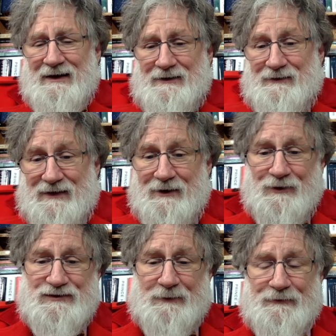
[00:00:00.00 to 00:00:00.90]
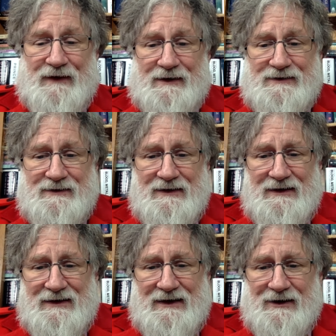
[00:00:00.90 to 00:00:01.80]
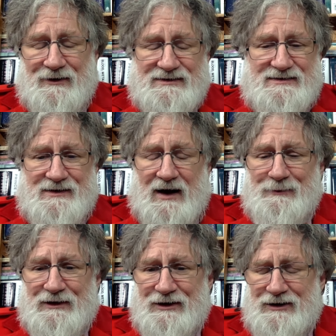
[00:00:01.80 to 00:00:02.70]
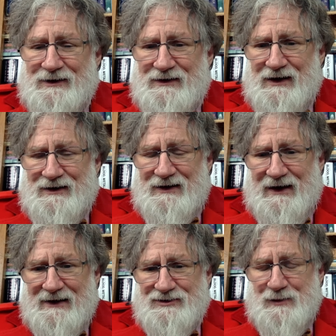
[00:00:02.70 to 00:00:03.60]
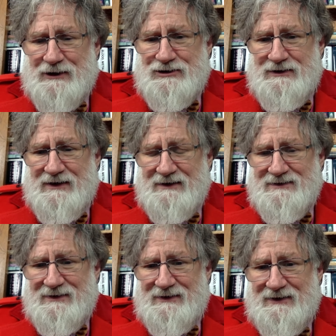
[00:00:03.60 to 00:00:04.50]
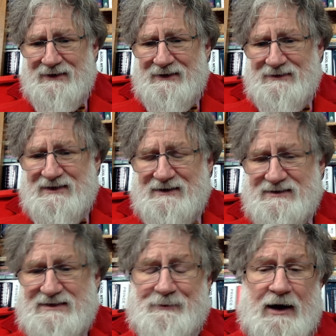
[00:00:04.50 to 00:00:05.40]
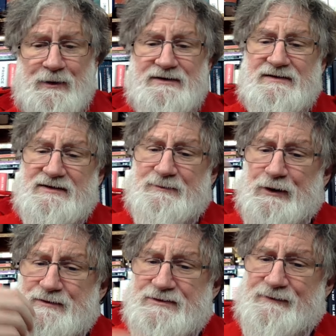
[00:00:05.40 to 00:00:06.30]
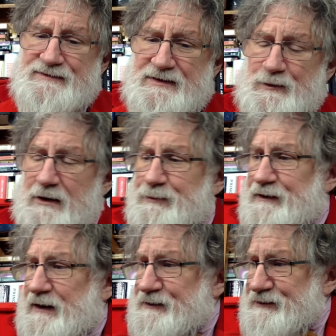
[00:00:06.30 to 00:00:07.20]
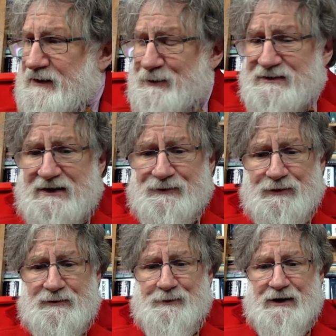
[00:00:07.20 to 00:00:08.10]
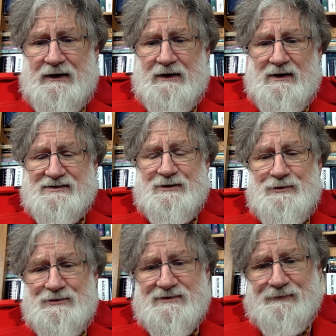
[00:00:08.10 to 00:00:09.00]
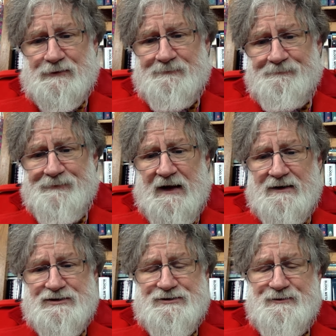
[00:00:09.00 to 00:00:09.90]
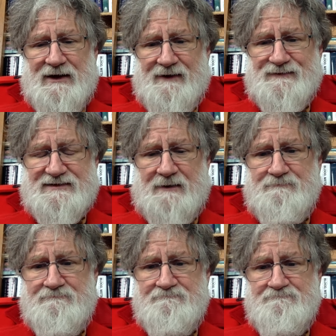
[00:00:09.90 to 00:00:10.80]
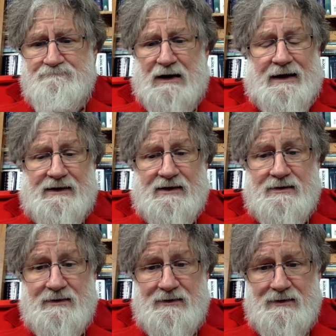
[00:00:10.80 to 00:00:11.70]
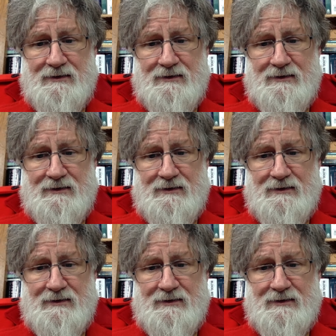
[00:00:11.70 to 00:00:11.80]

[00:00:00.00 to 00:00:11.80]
And then on top of that, it cost an arm and a leg to actually get a stamp. I went into the post office in Rugby the other day because I thought it would be so useful to have some blank